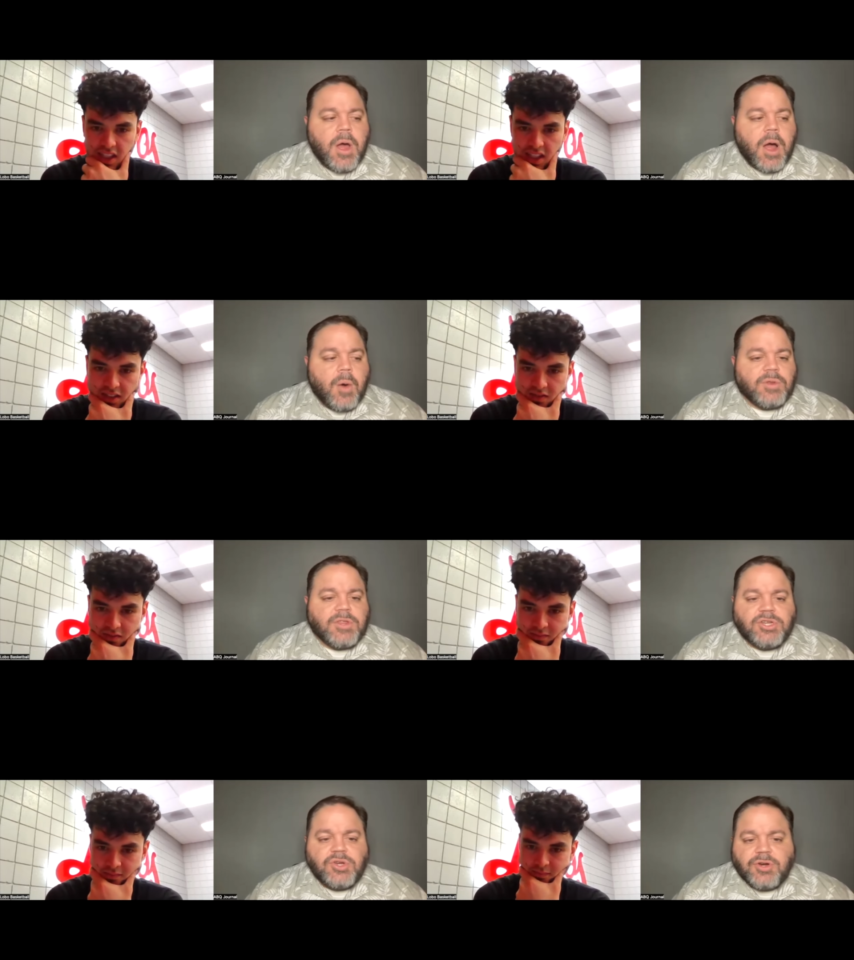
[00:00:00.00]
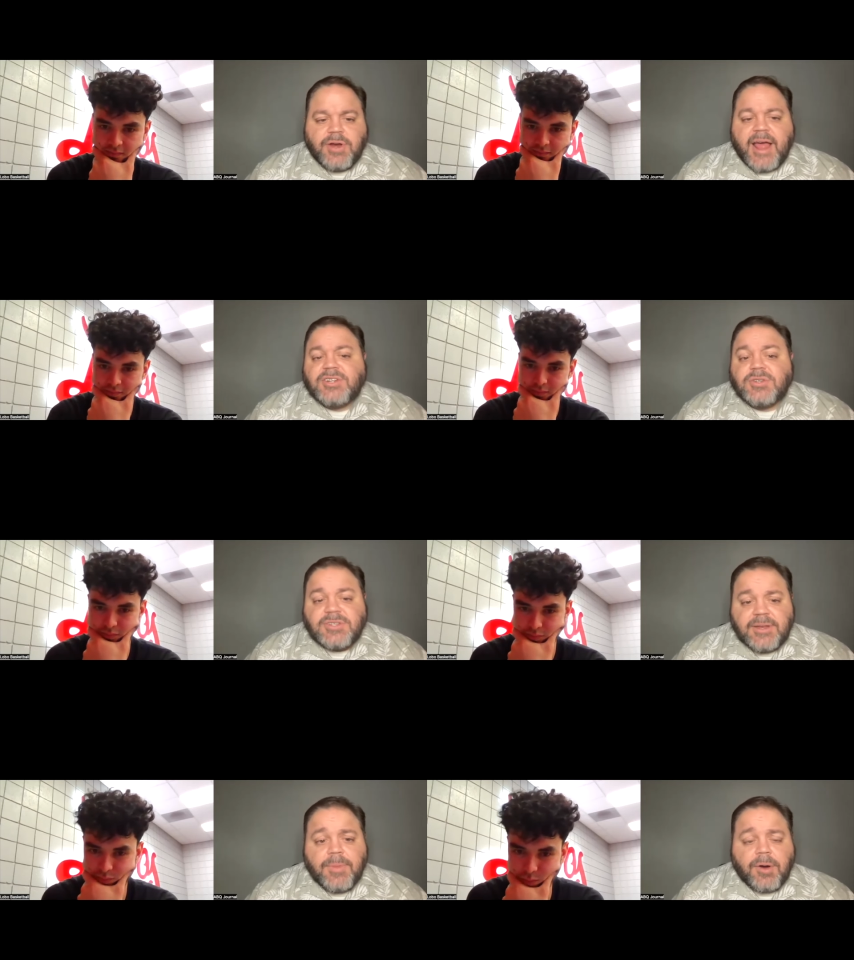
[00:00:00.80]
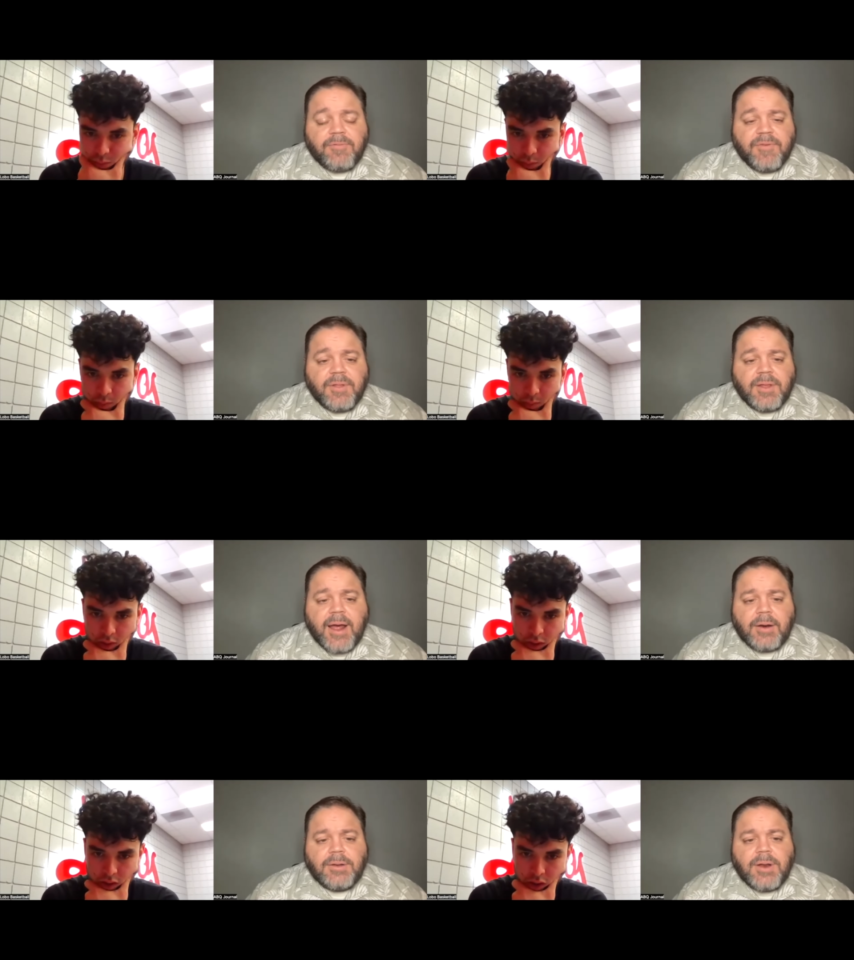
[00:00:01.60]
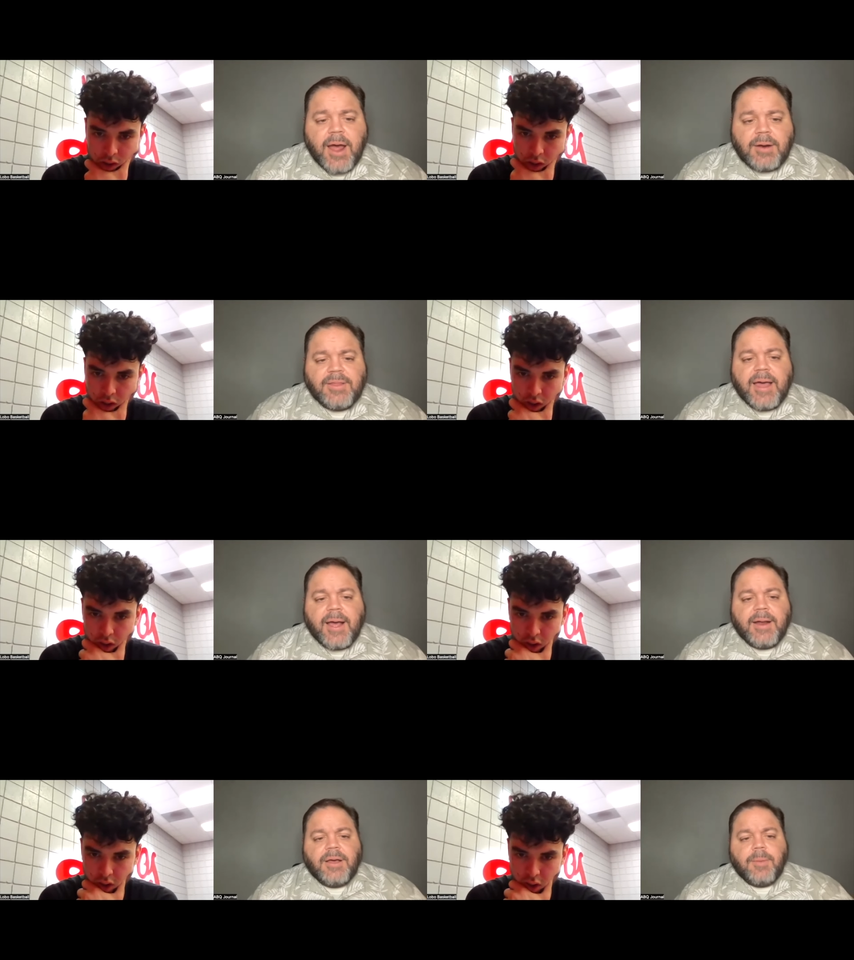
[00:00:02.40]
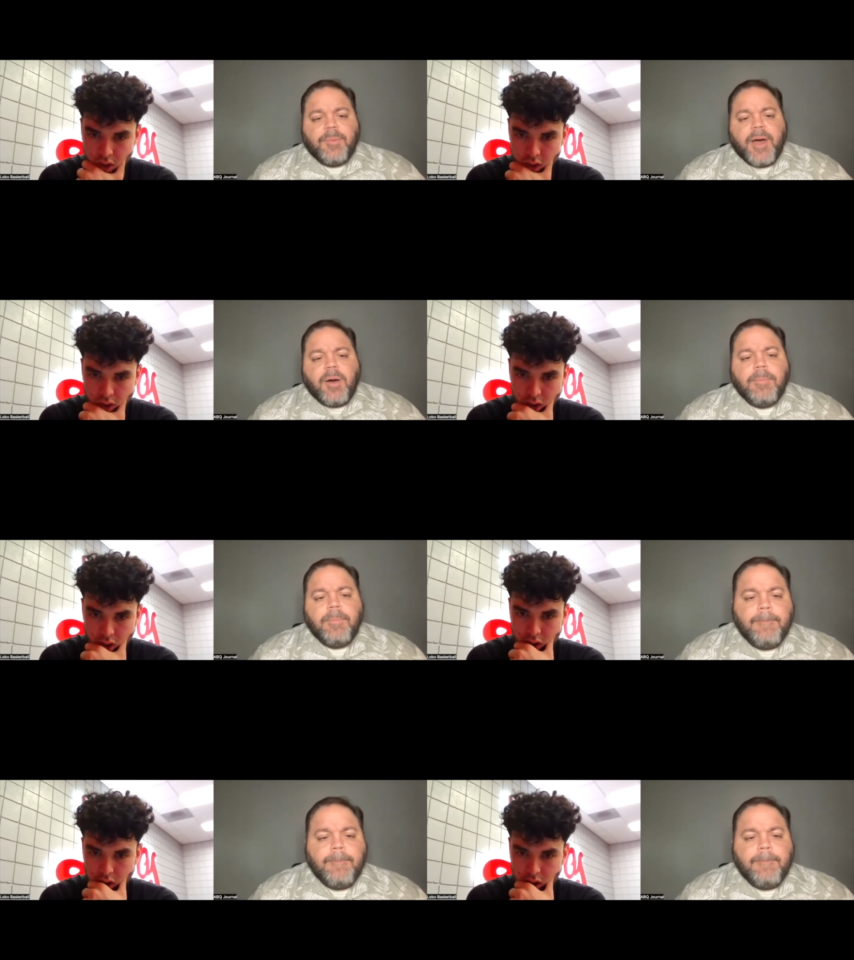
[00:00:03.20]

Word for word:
Speaker 1: uh with the junior national team there in Finland? How did how did that kind of come about?